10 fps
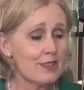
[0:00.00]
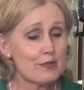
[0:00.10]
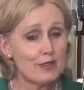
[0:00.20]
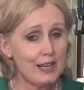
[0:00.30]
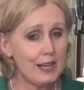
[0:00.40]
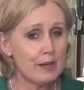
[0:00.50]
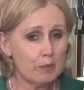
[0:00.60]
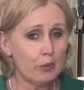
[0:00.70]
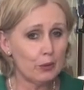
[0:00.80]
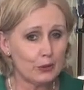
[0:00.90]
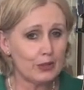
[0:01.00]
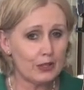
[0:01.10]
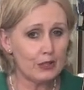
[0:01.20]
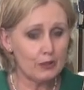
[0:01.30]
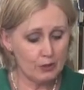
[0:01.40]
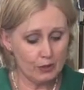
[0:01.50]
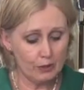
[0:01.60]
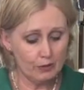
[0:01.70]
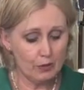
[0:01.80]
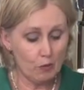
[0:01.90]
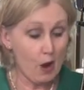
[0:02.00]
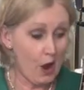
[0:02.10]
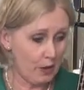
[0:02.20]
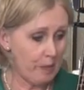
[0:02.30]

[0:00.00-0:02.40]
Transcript: it's really important that you do, you work